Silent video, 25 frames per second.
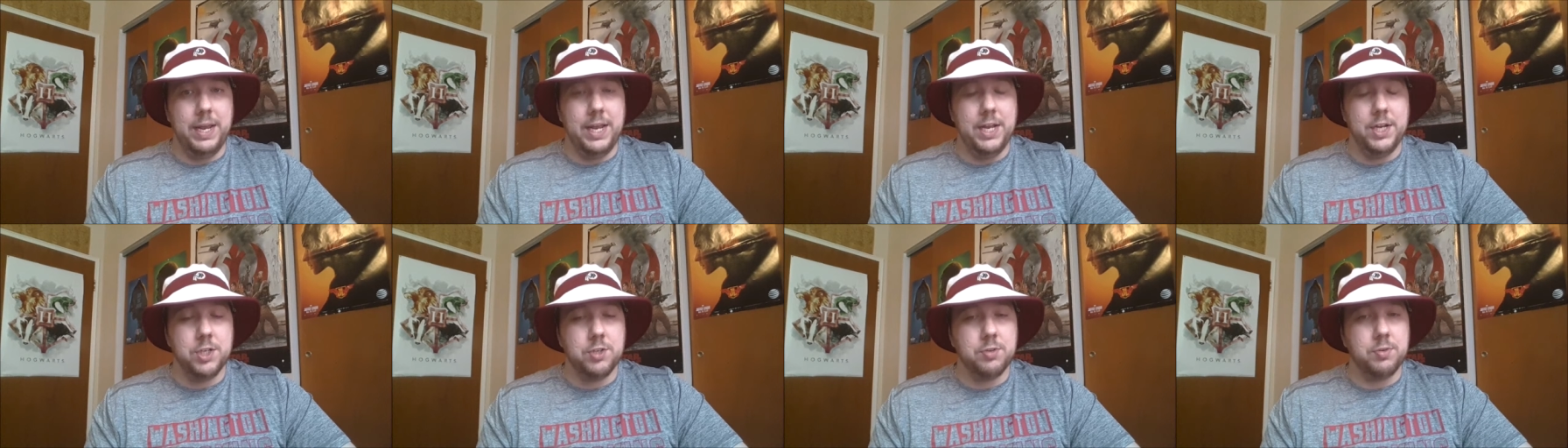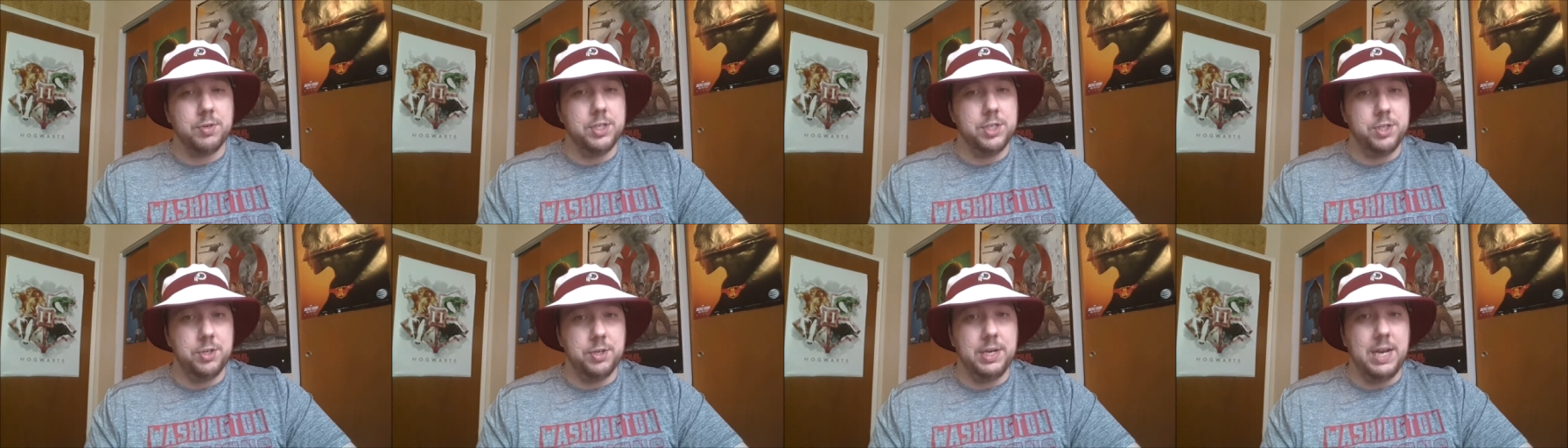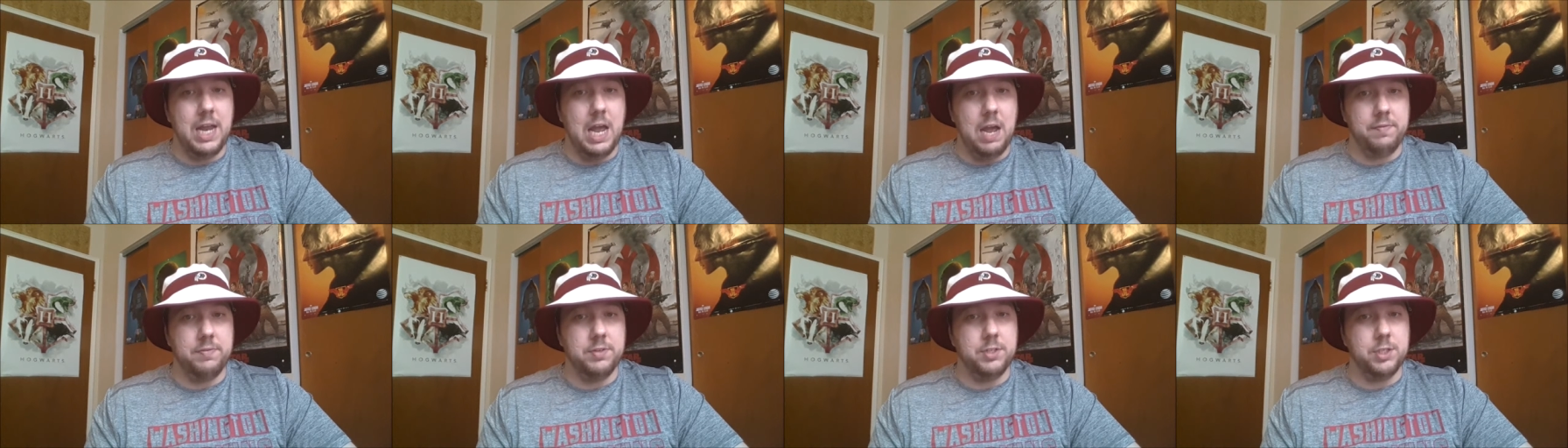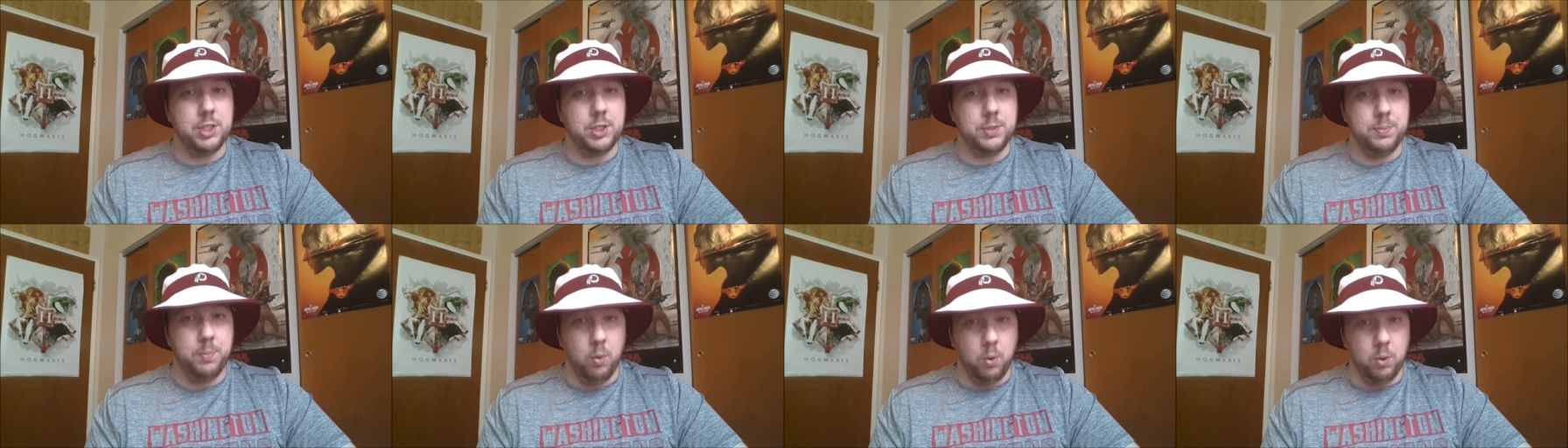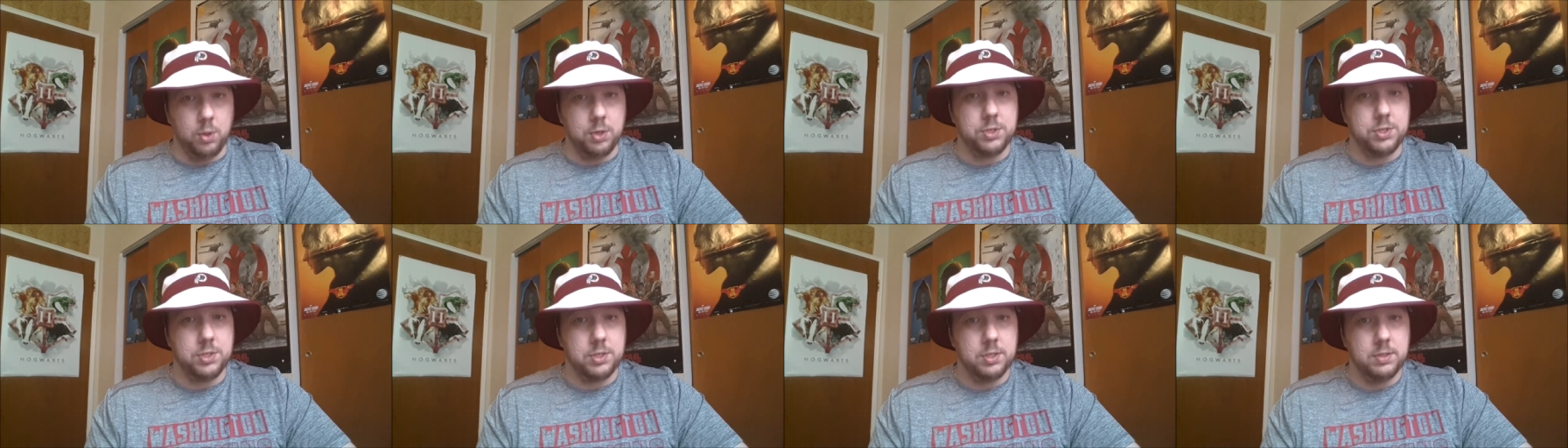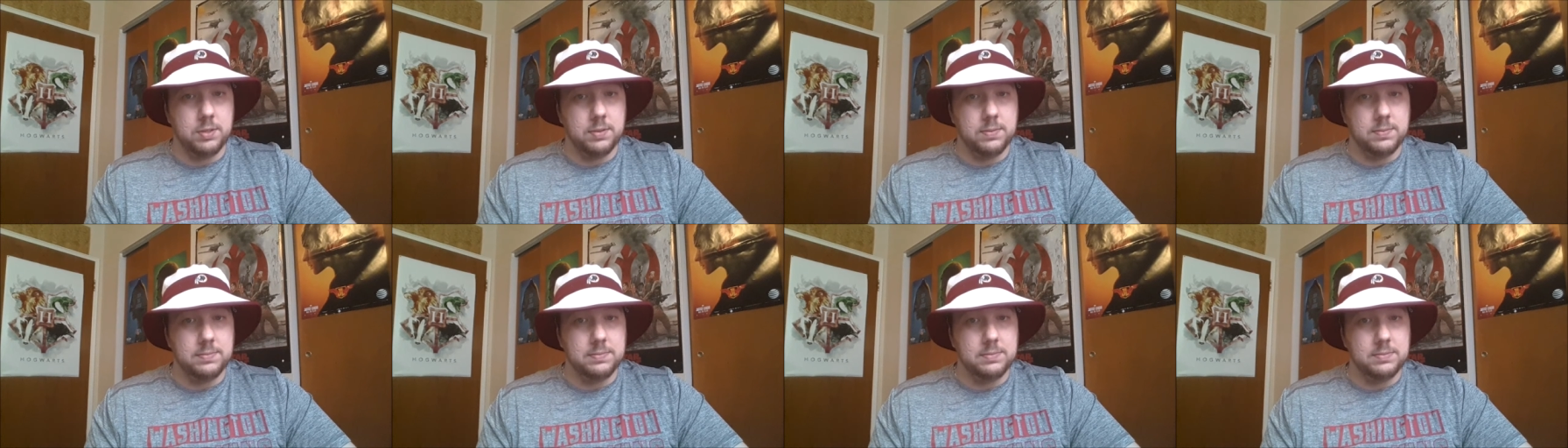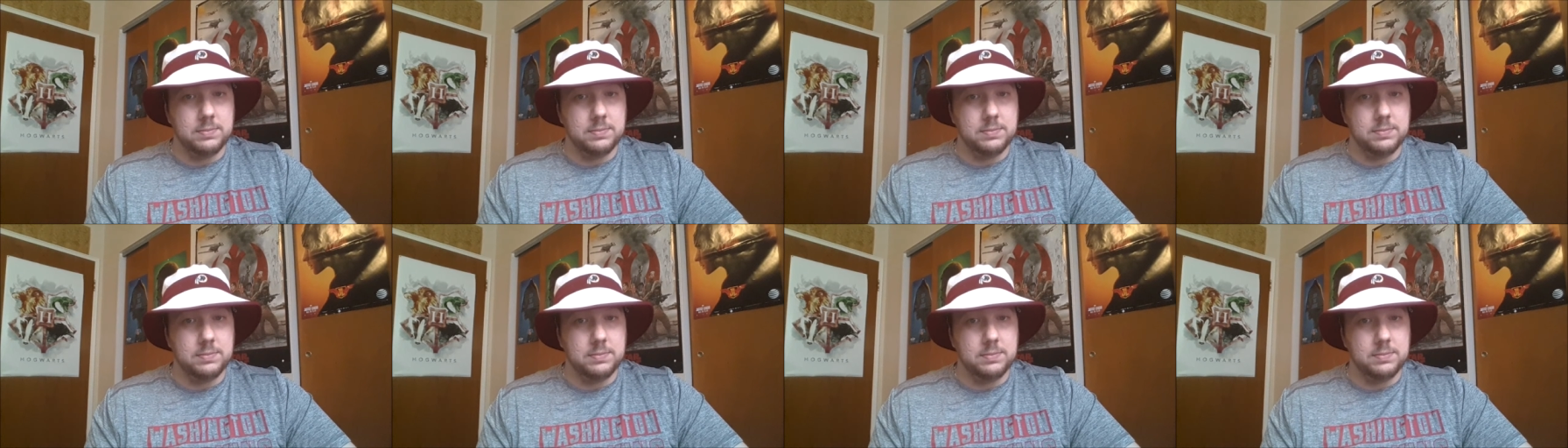injuries you can have in sports.